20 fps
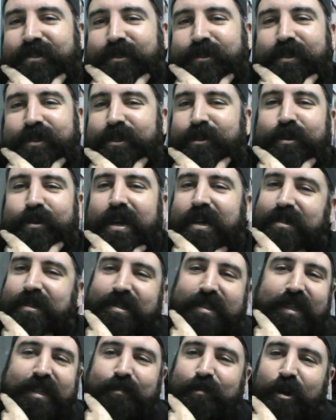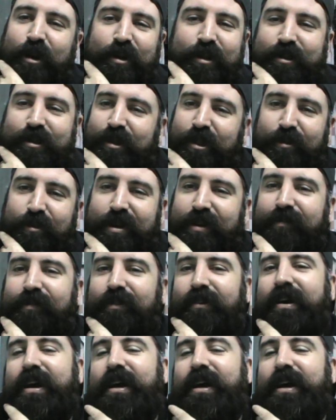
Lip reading: you can't sleep longer than 3 or 4